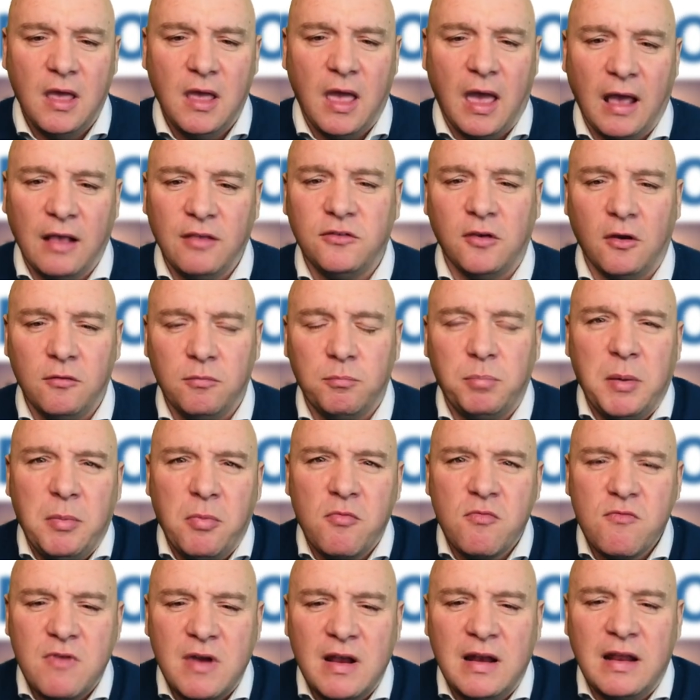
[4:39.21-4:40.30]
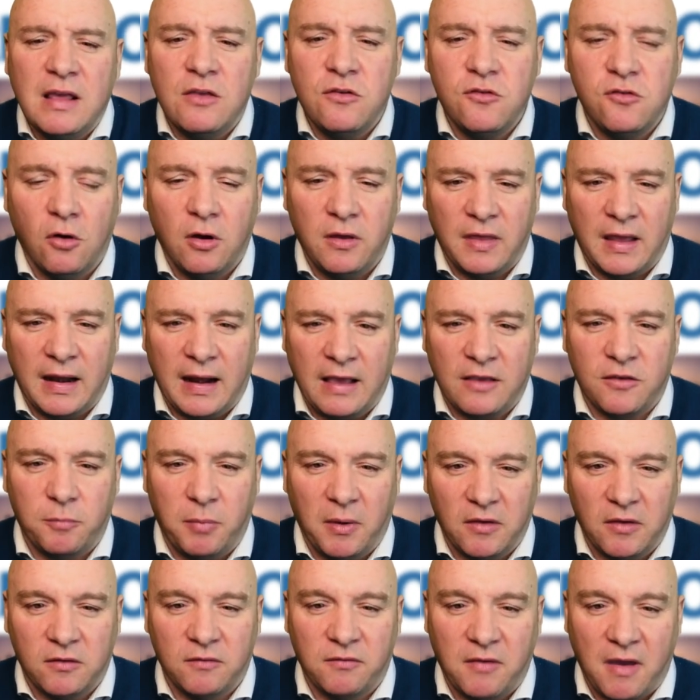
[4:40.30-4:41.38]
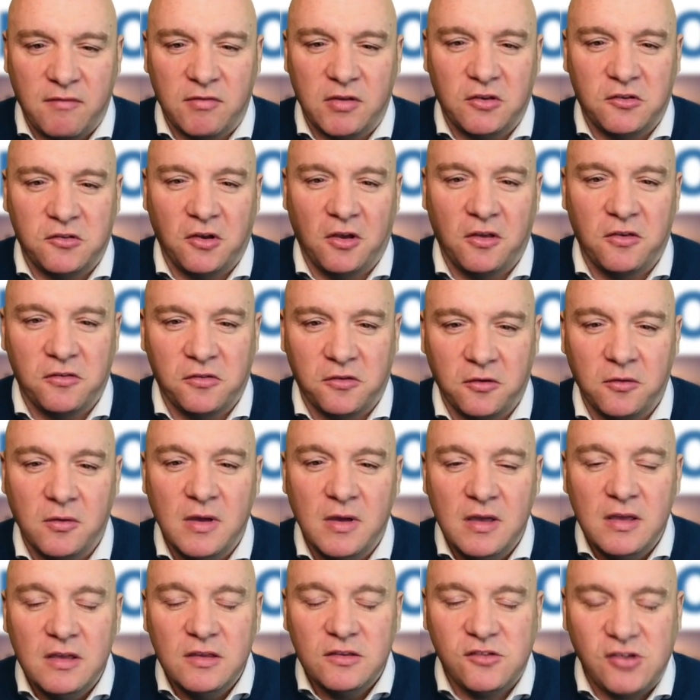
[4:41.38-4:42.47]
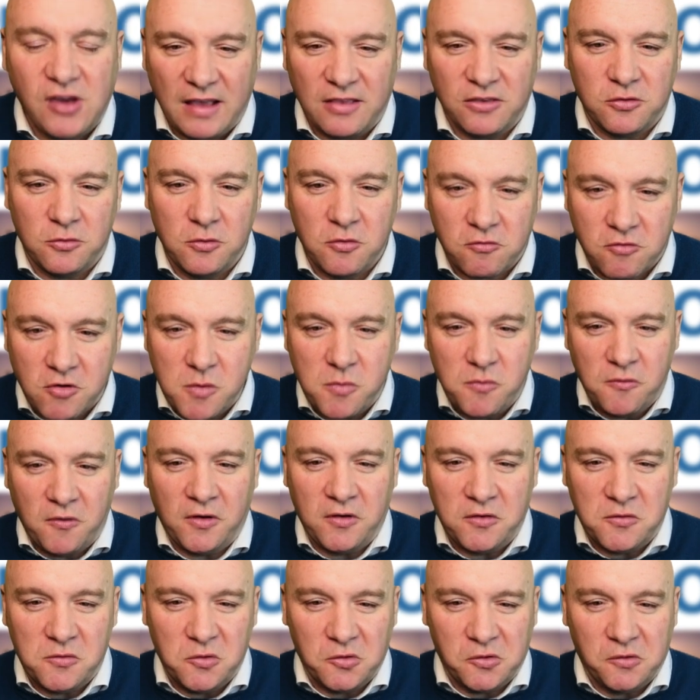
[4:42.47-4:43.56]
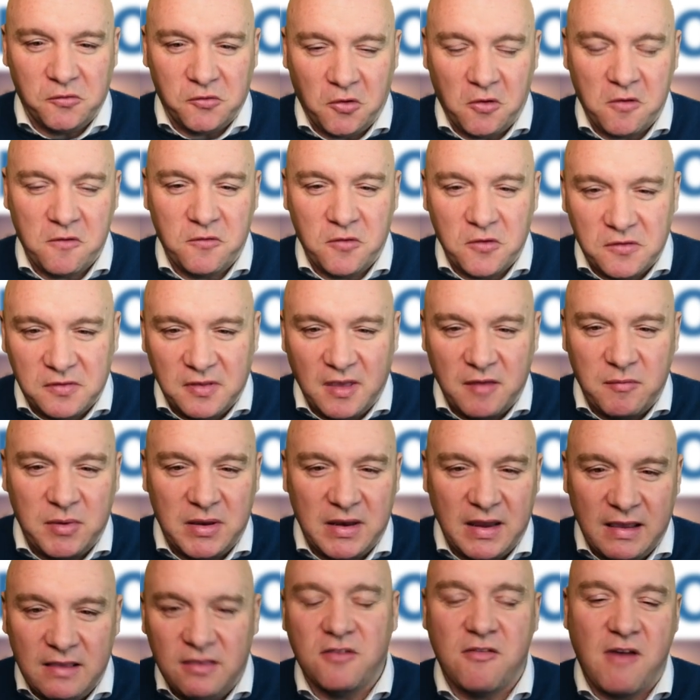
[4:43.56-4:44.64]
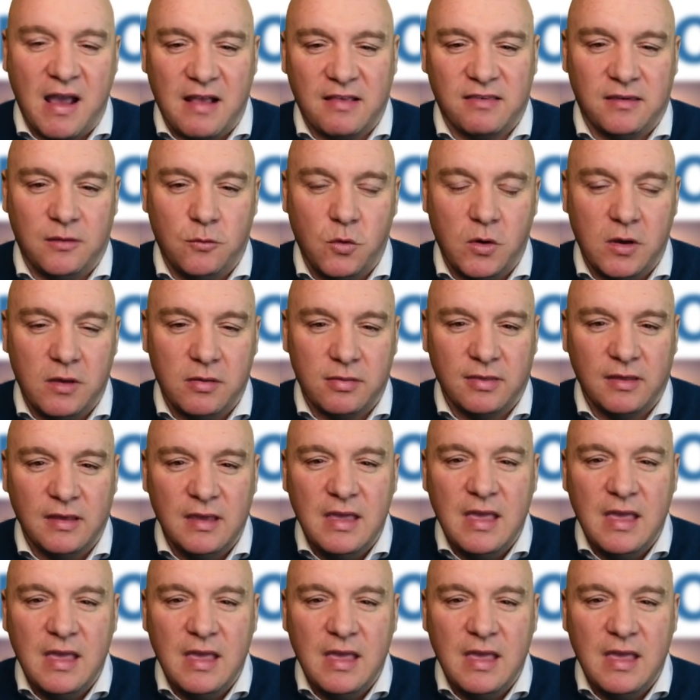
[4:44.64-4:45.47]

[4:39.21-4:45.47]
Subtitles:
And so people really enjoy that aspect of having a chance to chat to a group of underwater photographers they've been interacting with